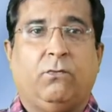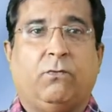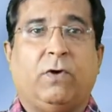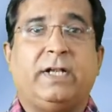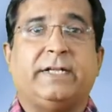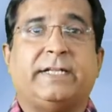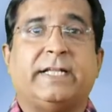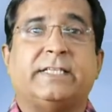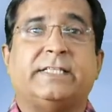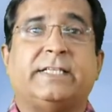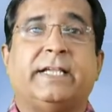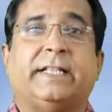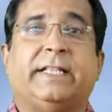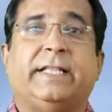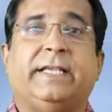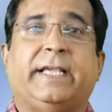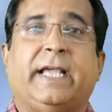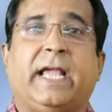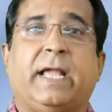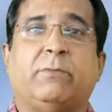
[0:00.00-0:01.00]
While testing
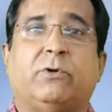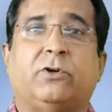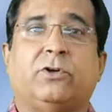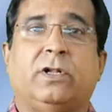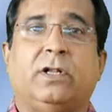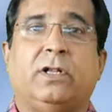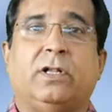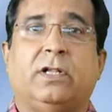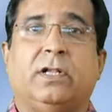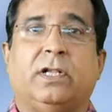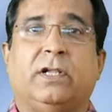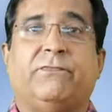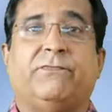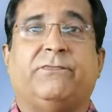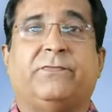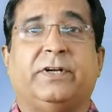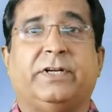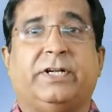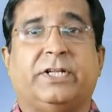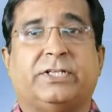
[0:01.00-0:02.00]
the AI model,
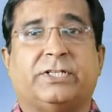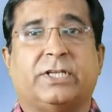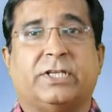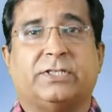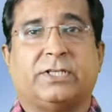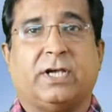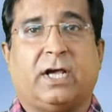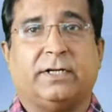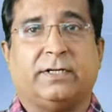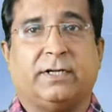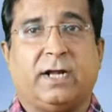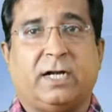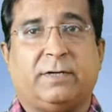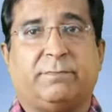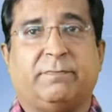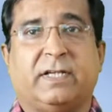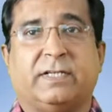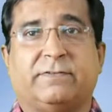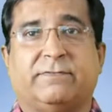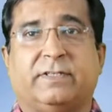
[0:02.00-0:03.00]
if predictions are
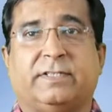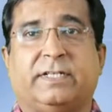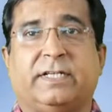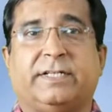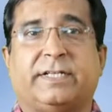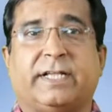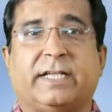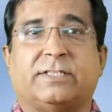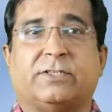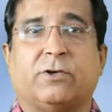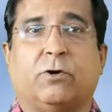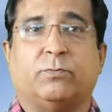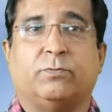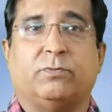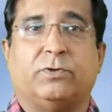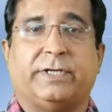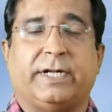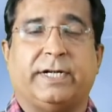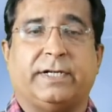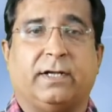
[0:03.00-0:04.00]
not matched with the test
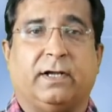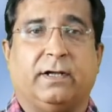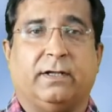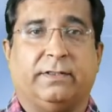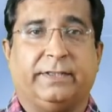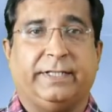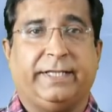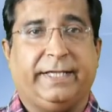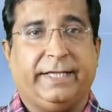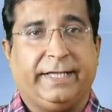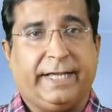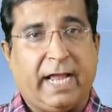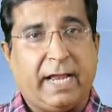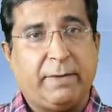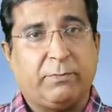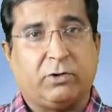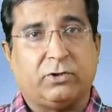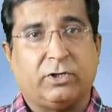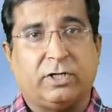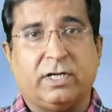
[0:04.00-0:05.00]
output data, the
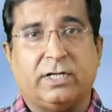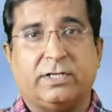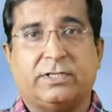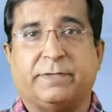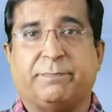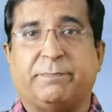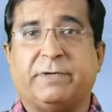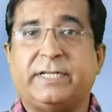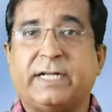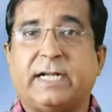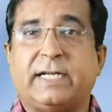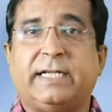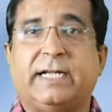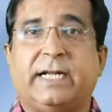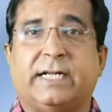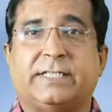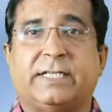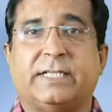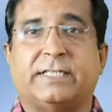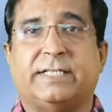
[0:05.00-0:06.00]
AI model is
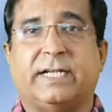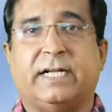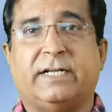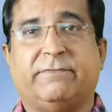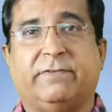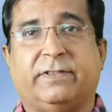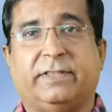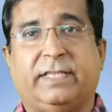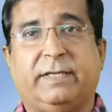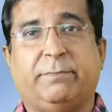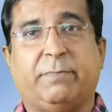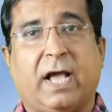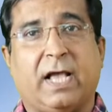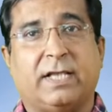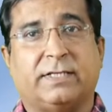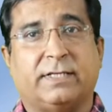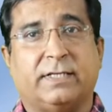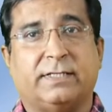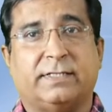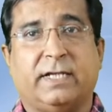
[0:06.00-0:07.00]
repeatedly adjusted with the
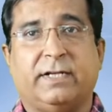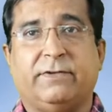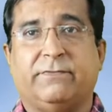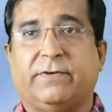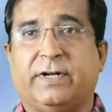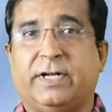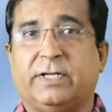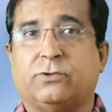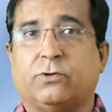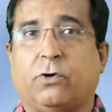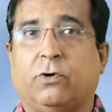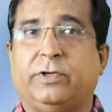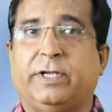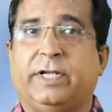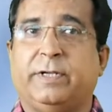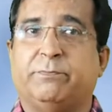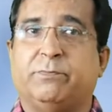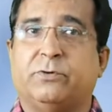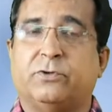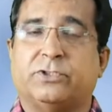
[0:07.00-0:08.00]
biases and weights
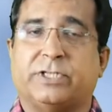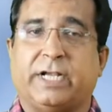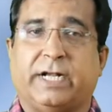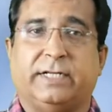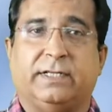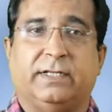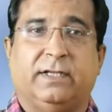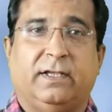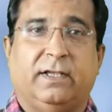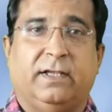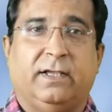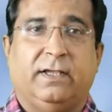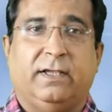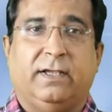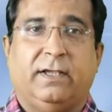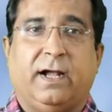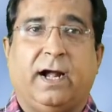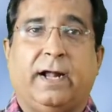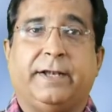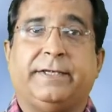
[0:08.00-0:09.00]
on input side
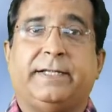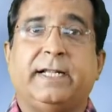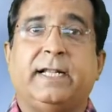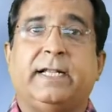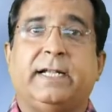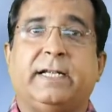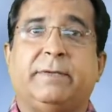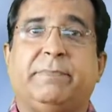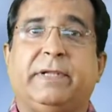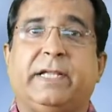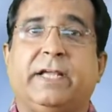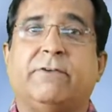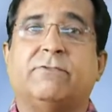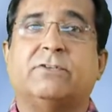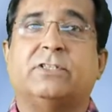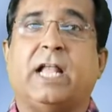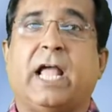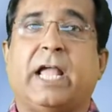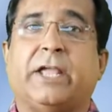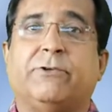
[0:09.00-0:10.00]
until it
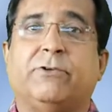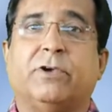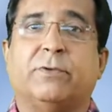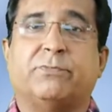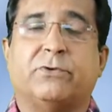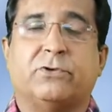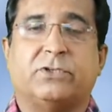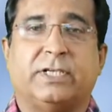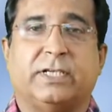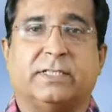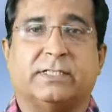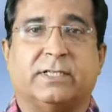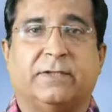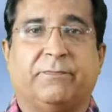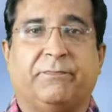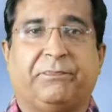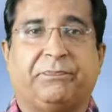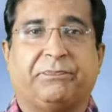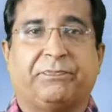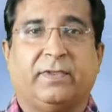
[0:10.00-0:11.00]
behaves like your
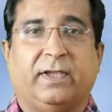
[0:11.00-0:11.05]
process.